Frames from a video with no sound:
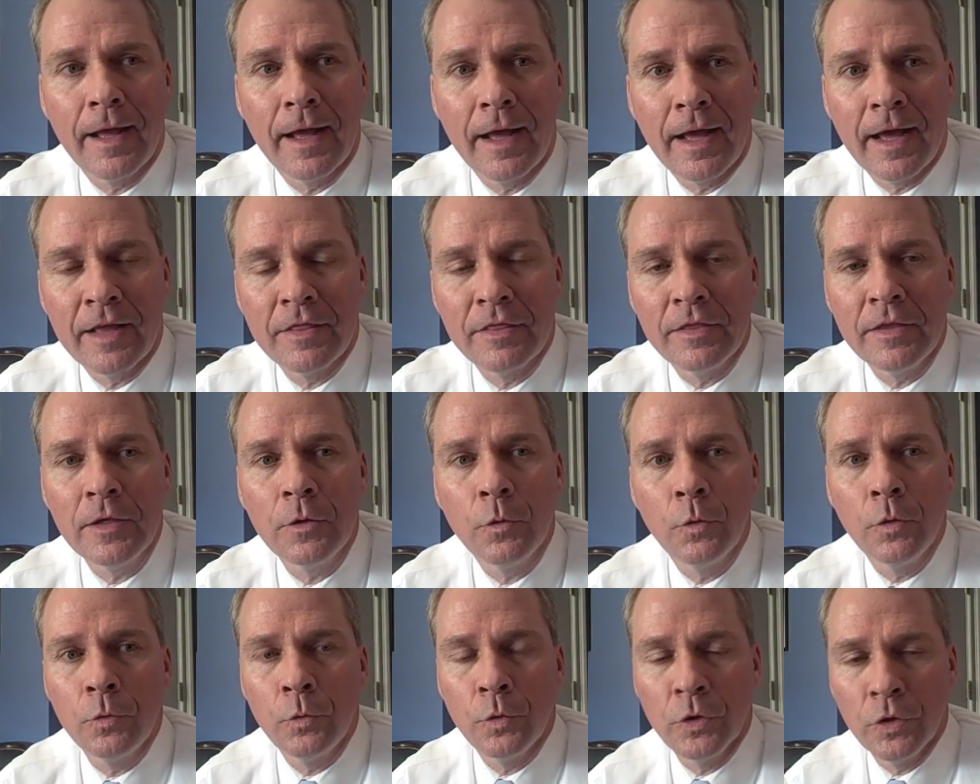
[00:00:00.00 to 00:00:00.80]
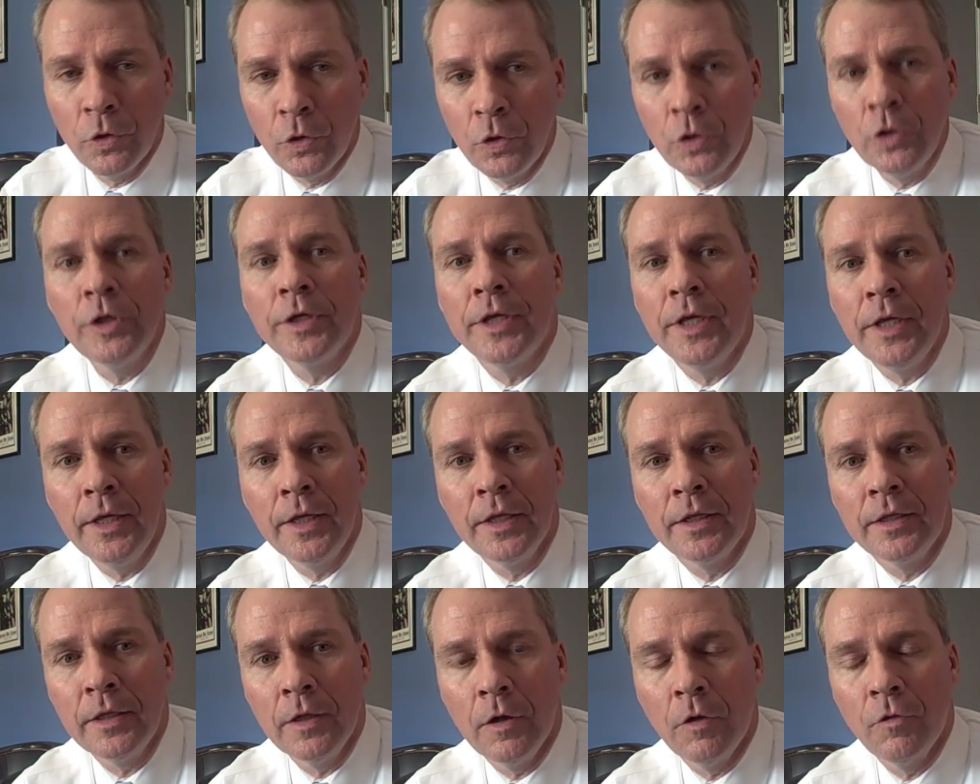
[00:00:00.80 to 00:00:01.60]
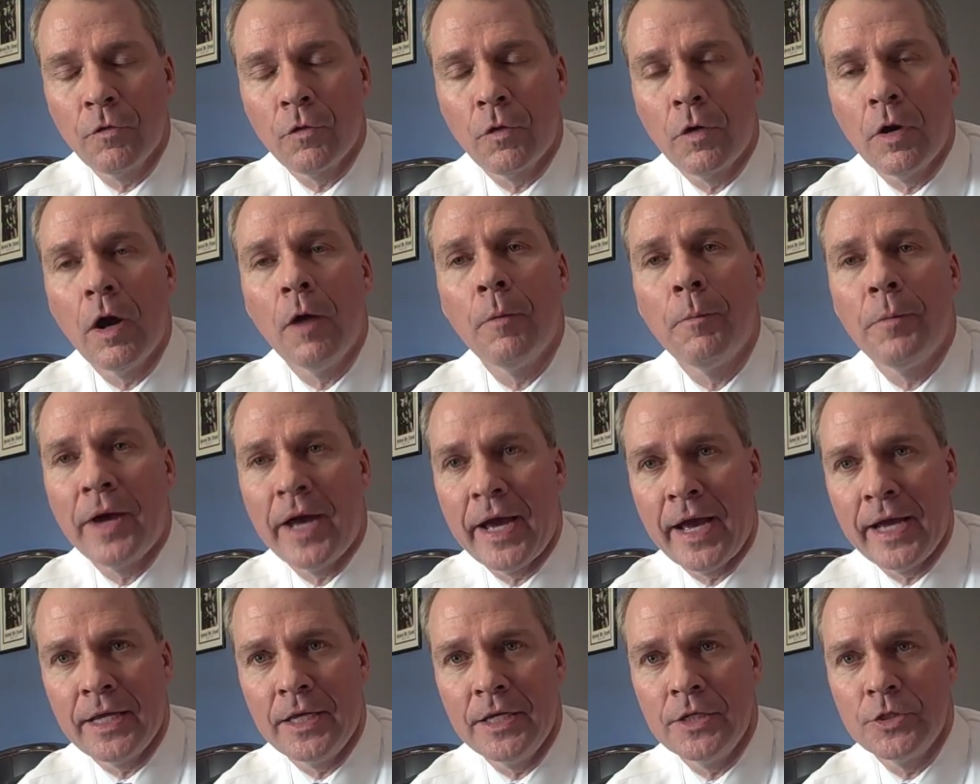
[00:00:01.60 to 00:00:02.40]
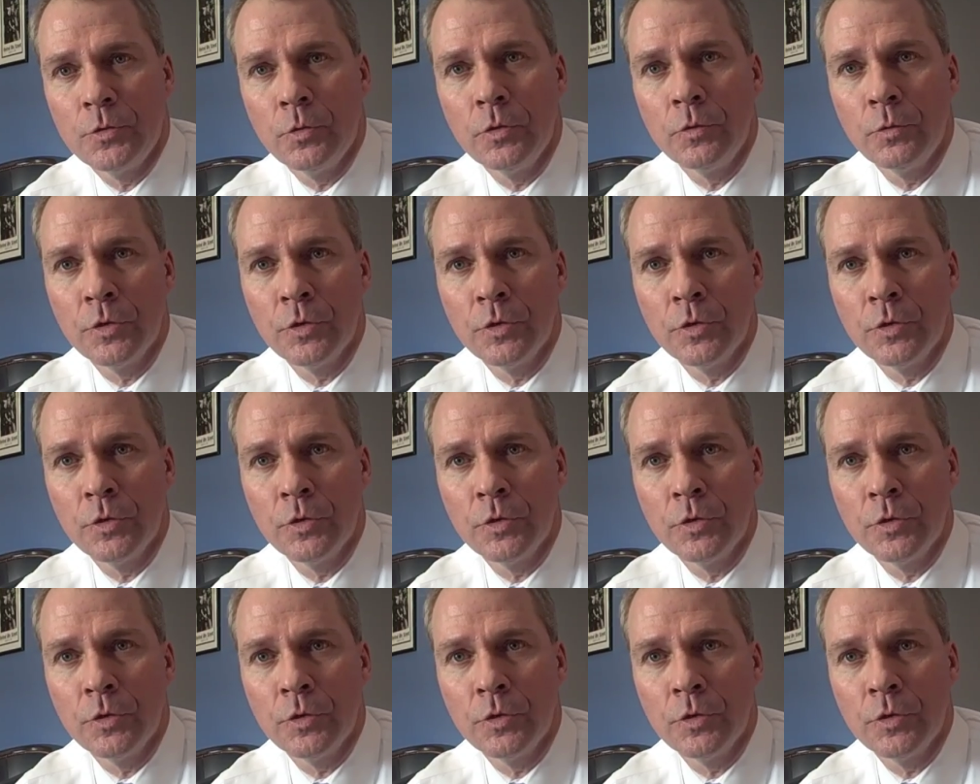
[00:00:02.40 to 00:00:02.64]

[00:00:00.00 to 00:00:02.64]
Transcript: I think when we're looking at the overall package,